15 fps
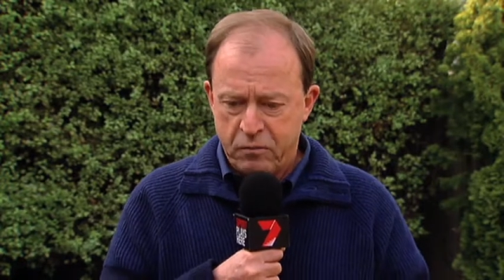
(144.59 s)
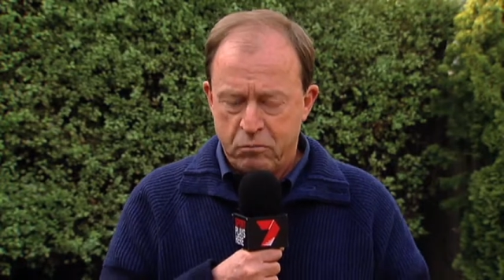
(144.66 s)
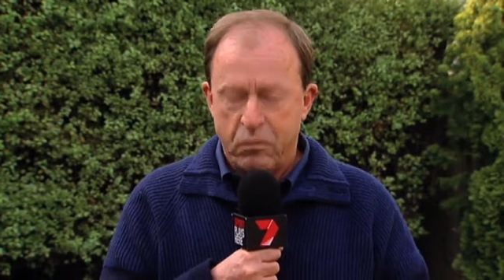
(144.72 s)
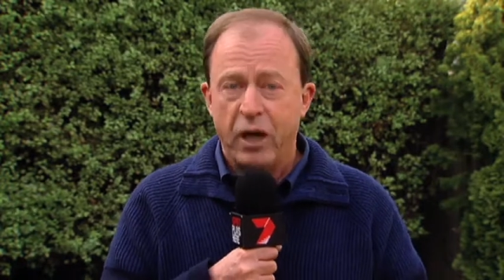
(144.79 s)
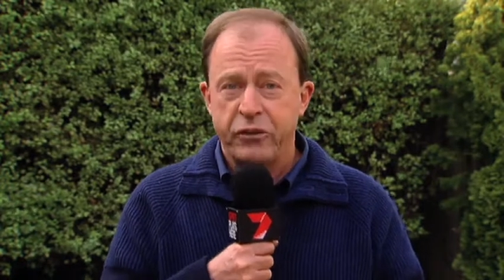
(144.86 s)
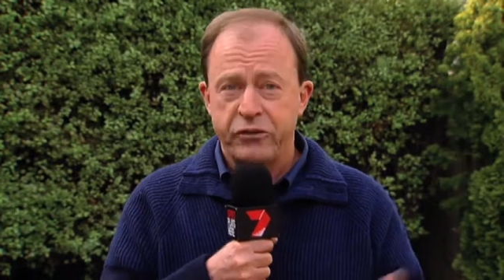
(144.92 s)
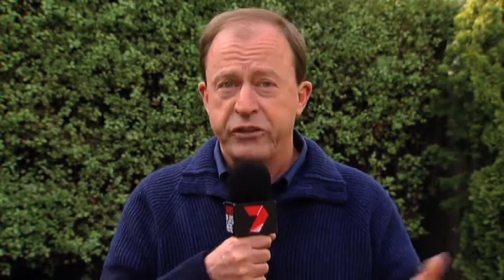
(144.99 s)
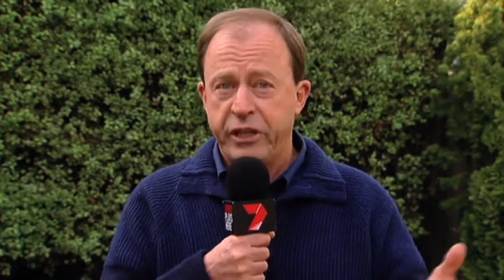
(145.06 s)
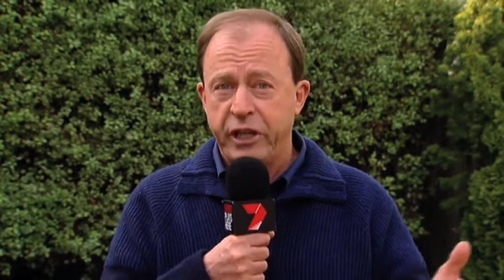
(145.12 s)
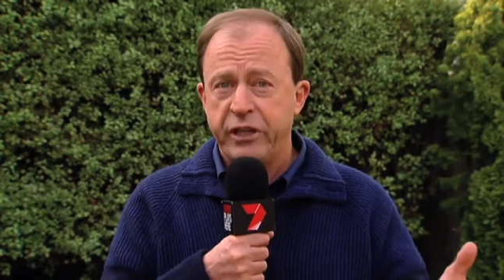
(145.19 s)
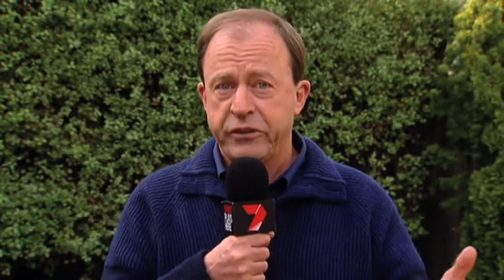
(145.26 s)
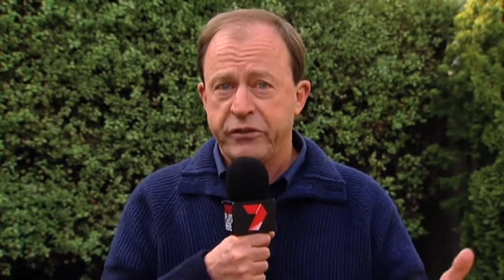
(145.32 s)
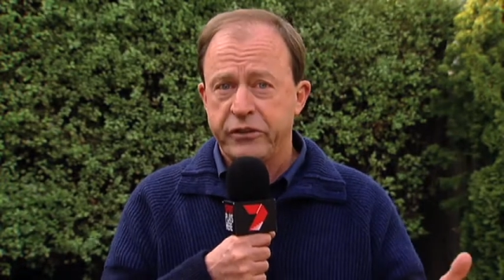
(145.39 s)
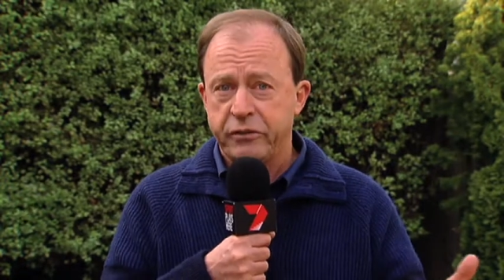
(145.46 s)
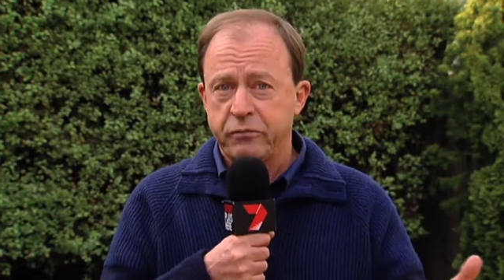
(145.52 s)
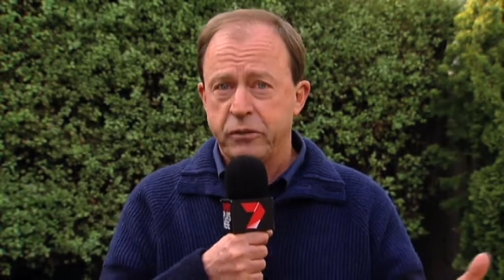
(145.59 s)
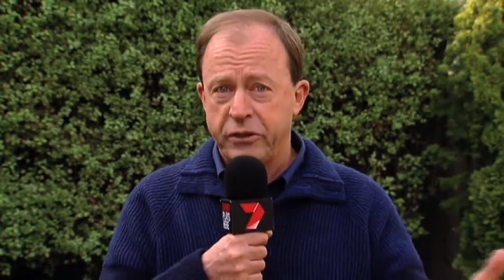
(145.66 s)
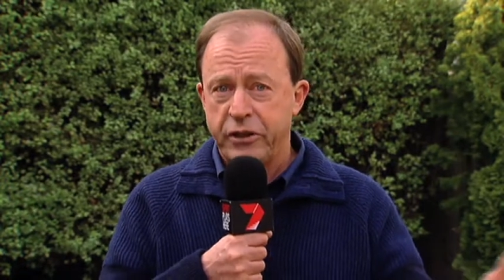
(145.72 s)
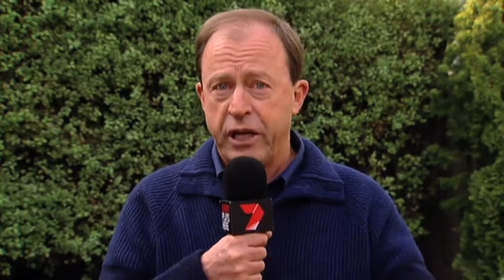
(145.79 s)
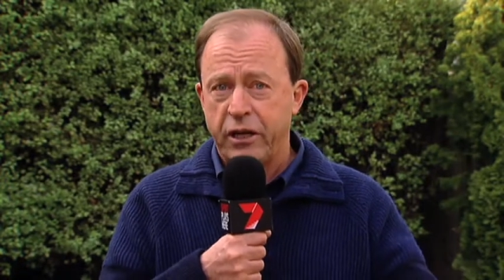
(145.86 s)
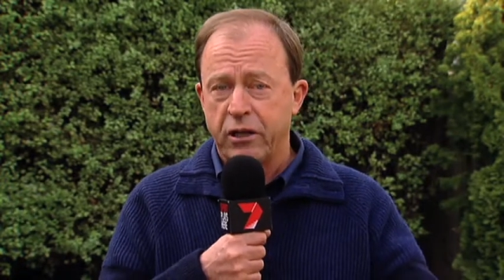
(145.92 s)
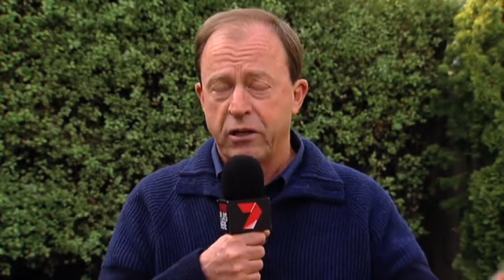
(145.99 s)
most kicks that were
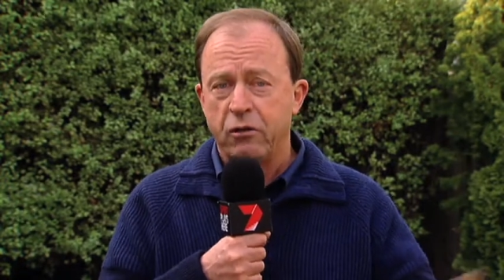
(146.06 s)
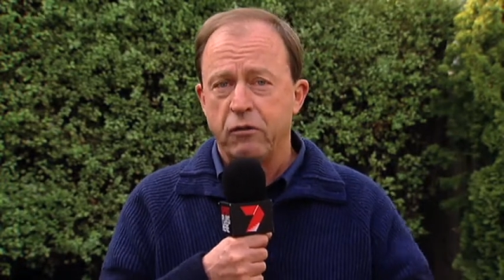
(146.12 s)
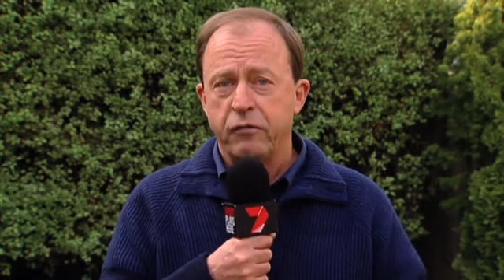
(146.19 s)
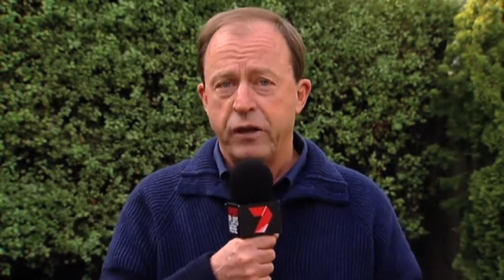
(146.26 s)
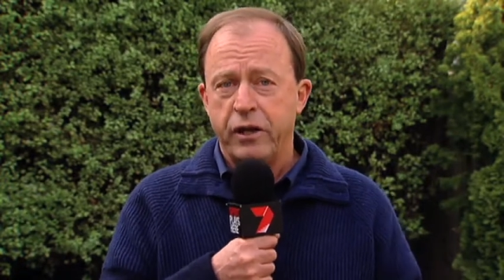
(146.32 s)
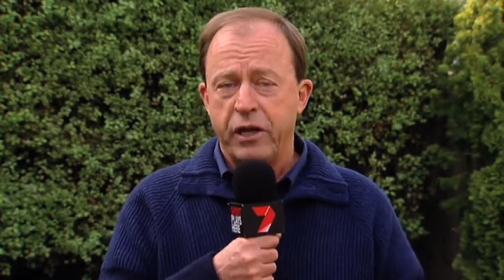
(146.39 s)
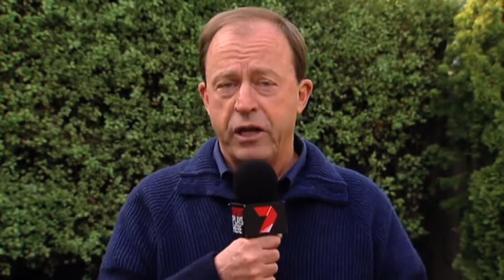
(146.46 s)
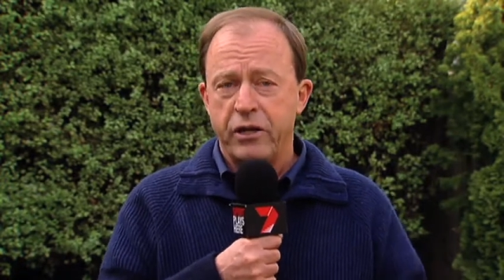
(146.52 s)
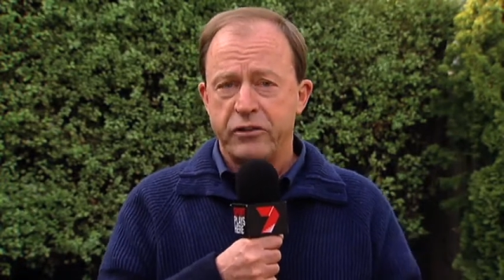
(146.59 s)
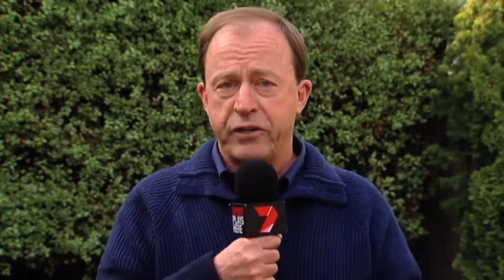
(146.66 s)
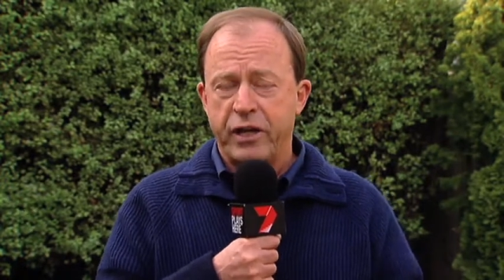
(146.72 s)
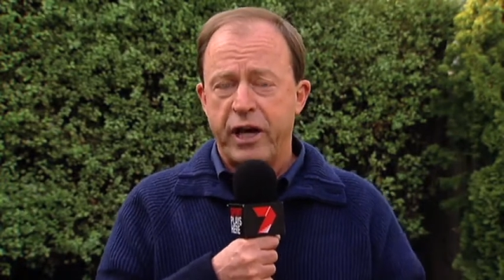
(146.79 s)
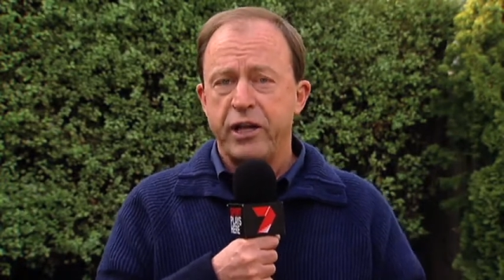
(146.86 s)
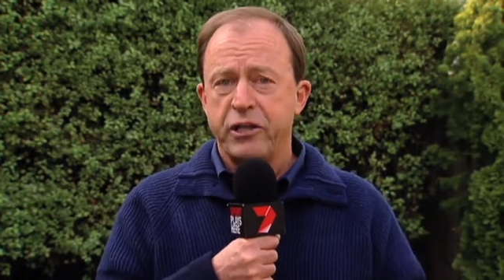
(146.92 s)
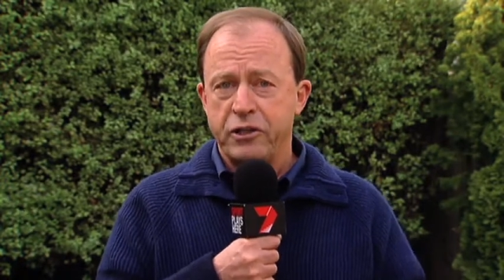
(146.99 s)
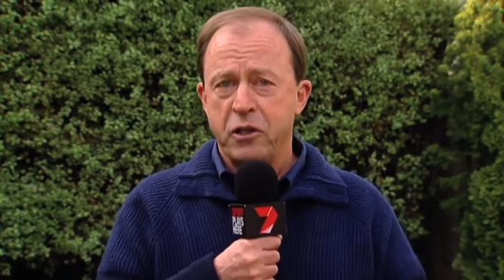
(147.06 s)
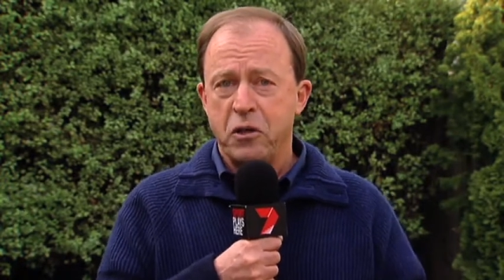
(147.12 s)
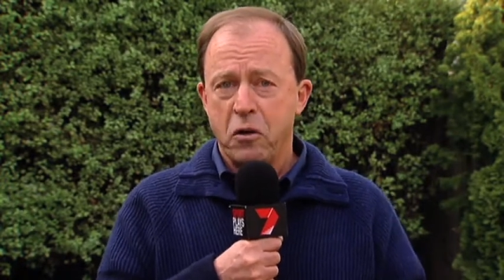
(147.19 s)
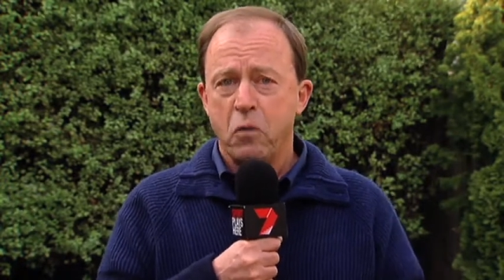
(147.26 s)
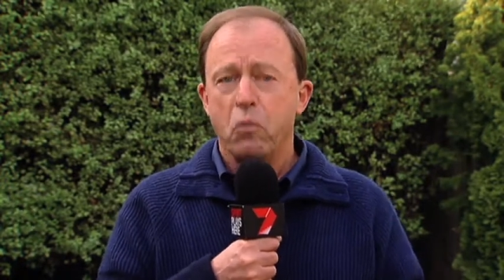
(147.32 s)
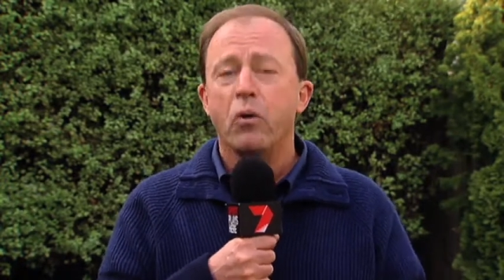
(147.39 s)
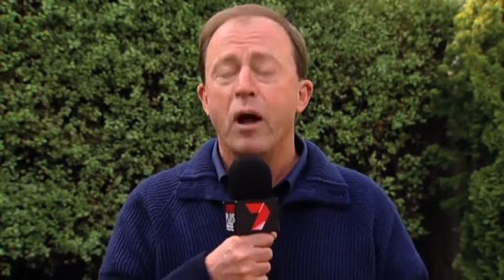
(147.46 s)
done at Longford in those days
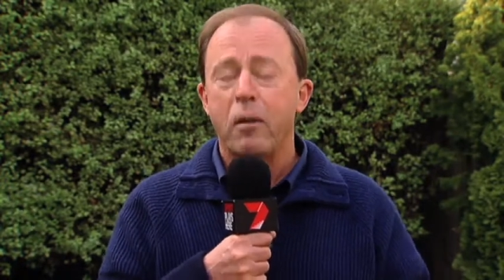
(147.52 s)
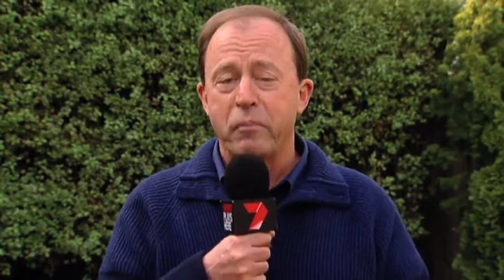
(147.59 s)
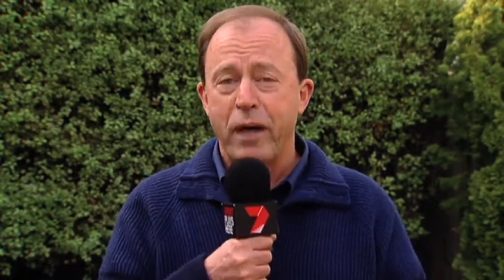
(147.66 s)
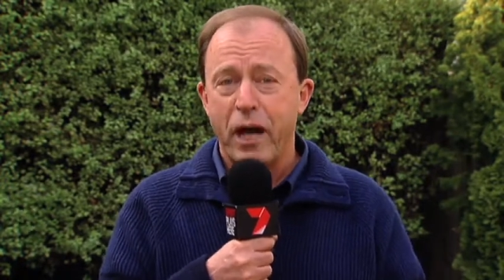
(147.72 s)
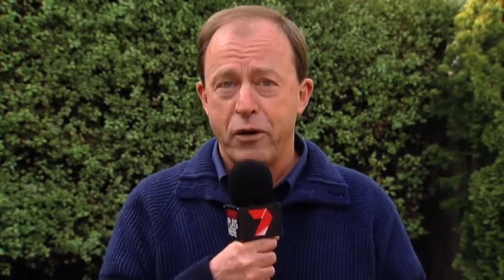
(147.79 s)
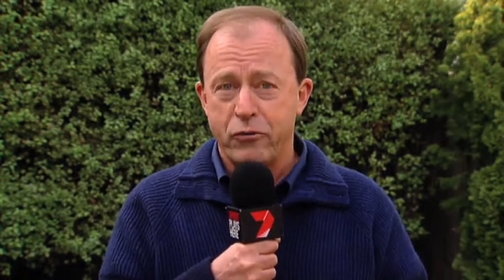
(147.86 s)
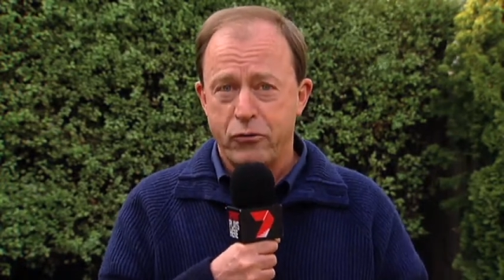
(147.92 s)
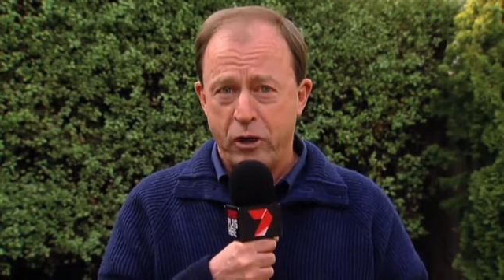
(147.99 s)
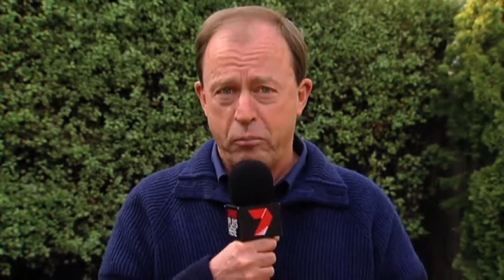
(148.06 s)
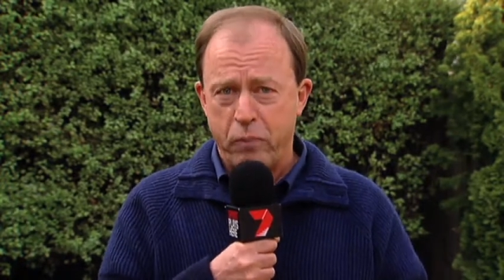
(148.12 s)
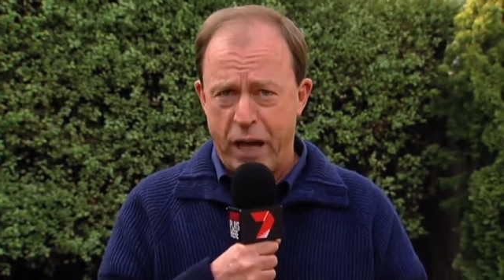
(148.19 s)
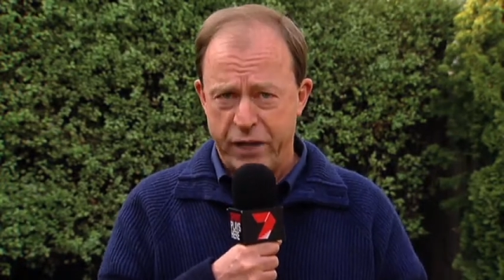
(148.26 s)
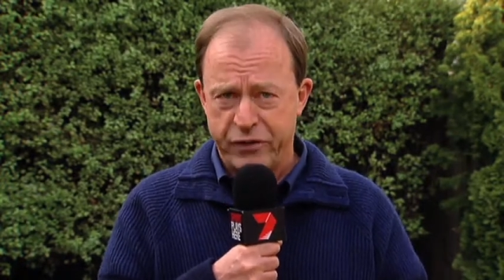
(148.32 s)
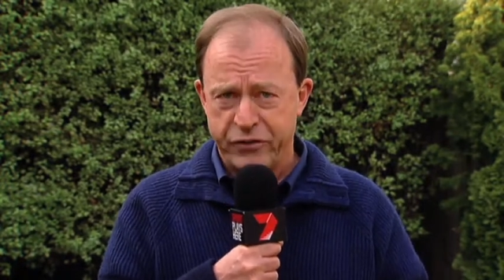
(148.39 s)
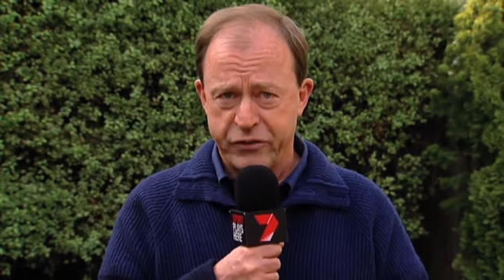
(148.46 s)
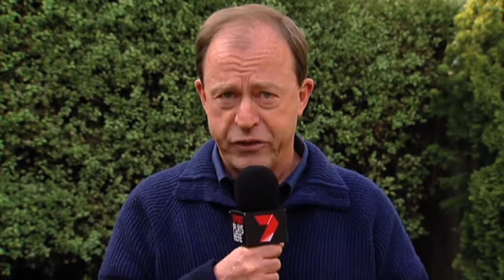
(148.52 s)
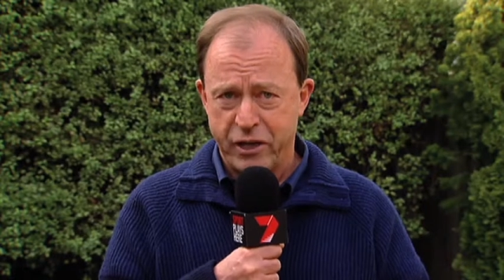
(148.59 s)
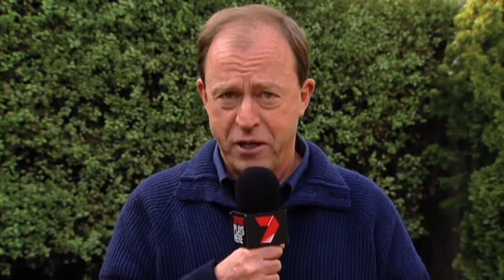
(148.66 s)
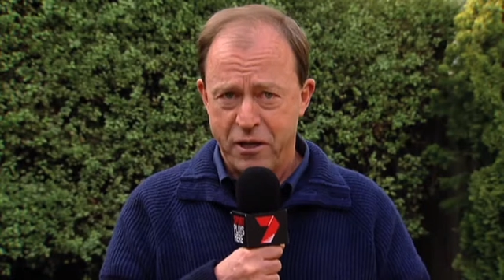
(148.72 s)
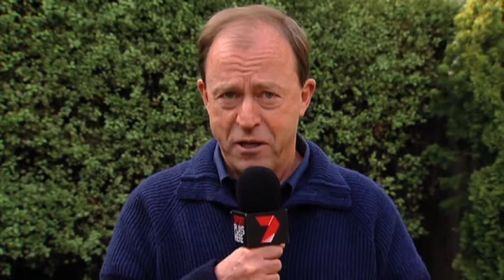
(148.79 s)
were up country punts.